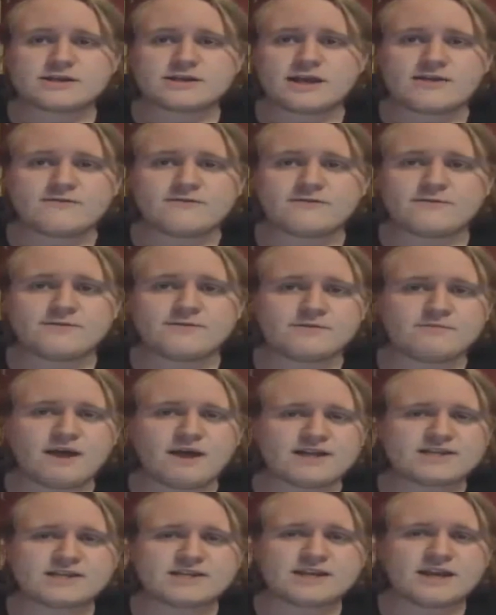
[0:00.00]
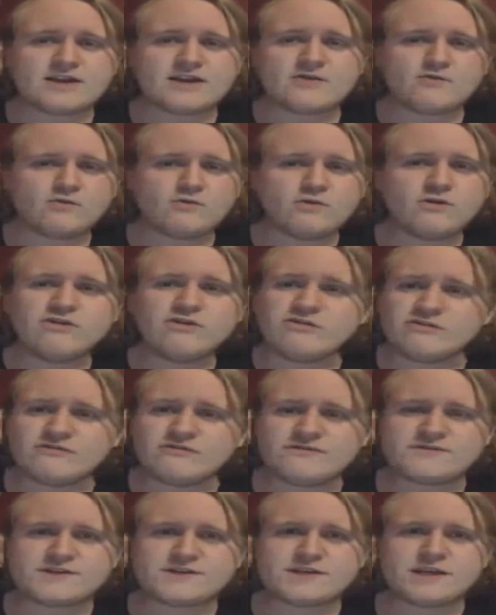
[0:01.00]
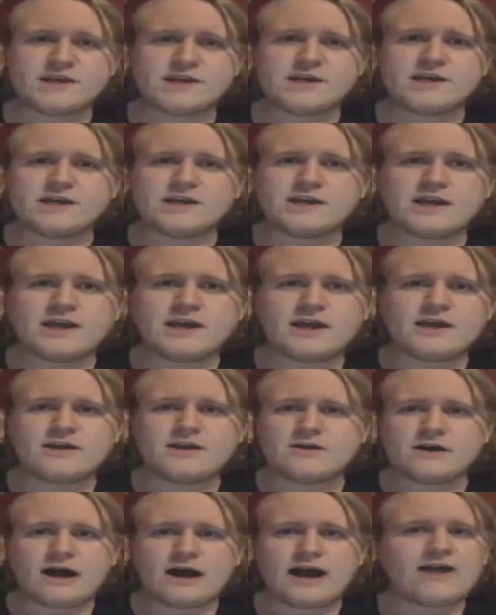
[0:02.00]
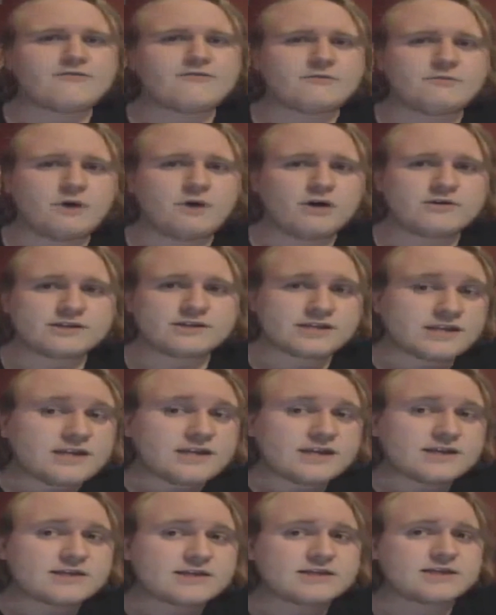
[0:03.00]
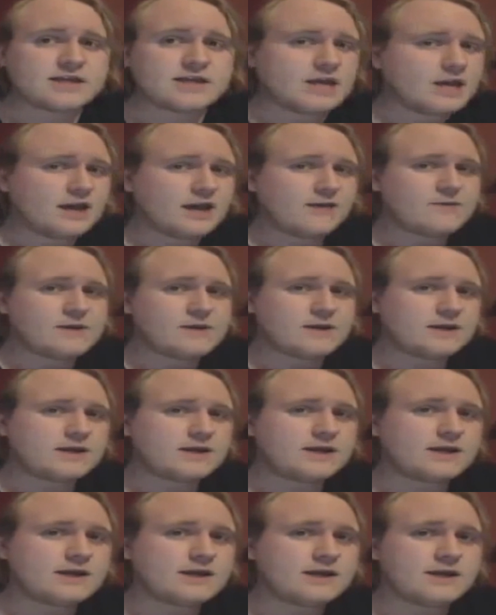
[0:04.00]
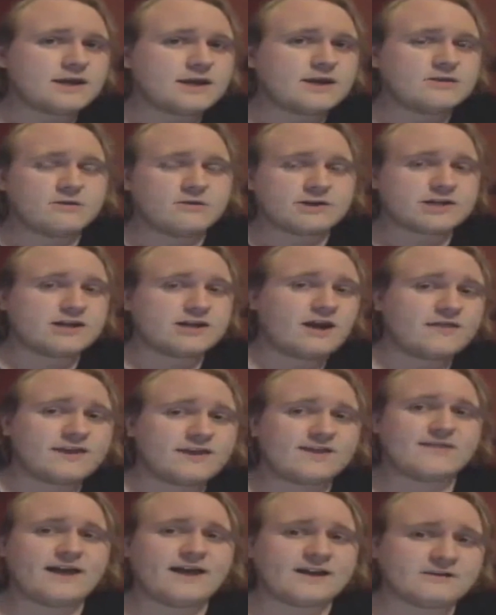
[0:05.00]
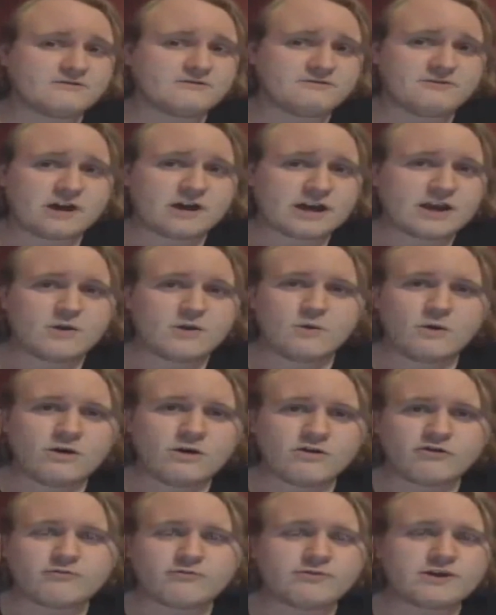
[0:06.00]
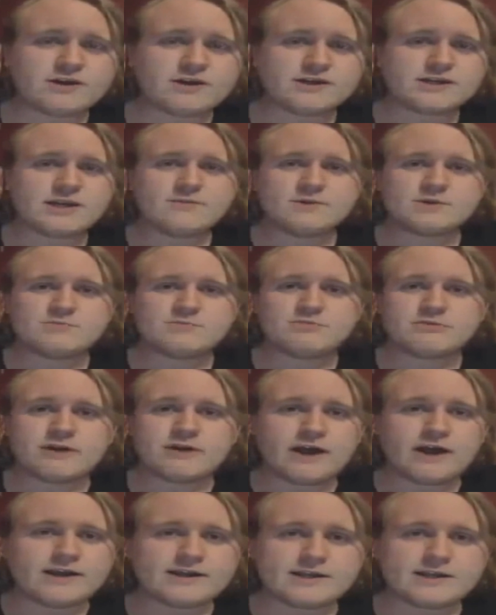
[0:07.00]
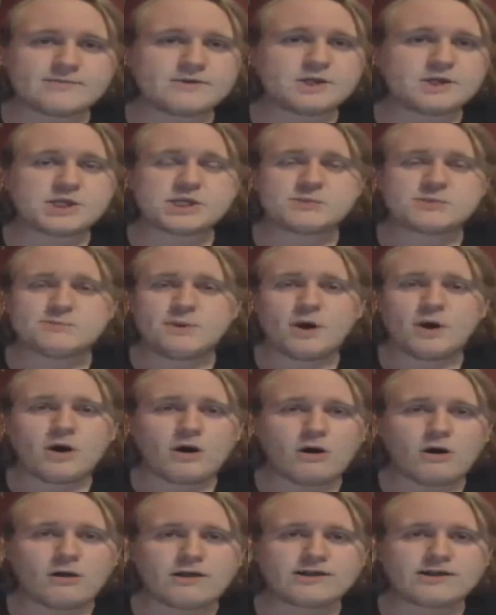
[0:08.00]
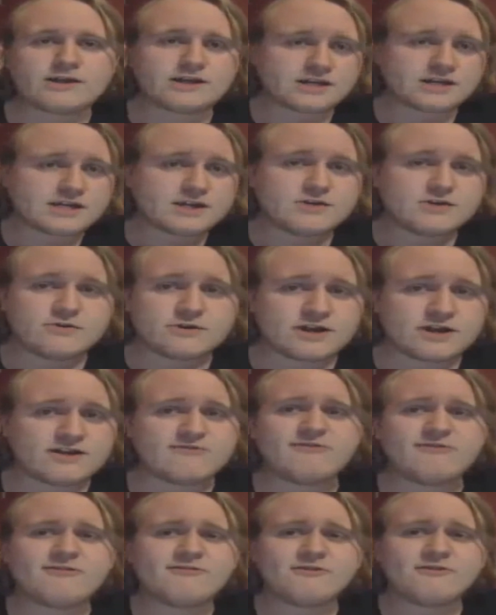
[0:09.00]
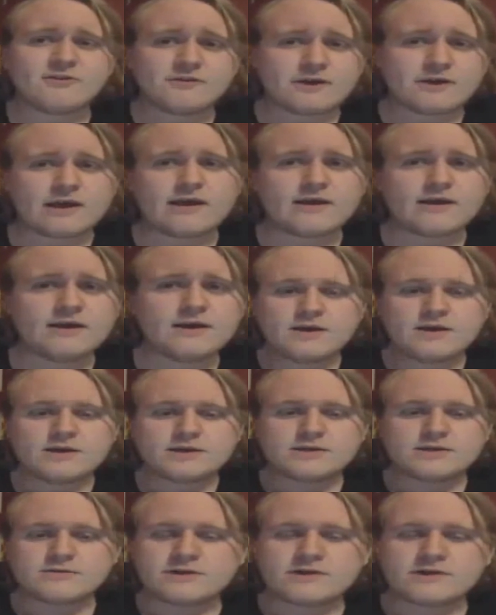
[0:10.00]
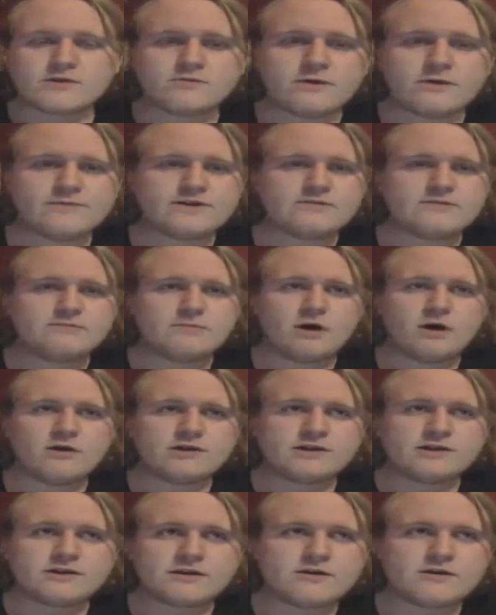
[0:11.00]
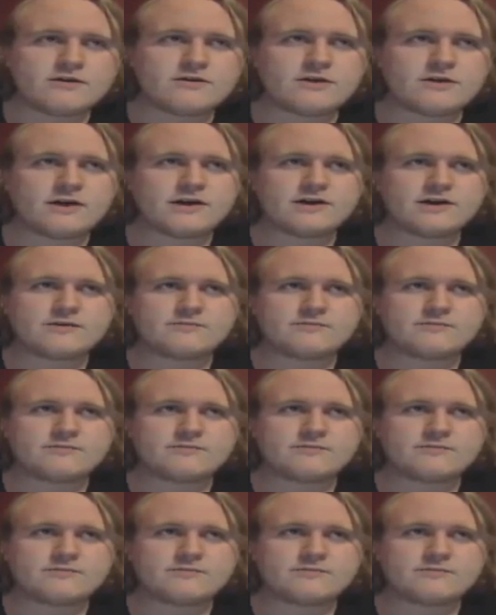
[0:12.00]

descend from domesticated wolves. You know, I have a Maltese. I mean, he looks nothing like a fucking wolf because he was bred to be small and cute and furry, so that the women in Malta could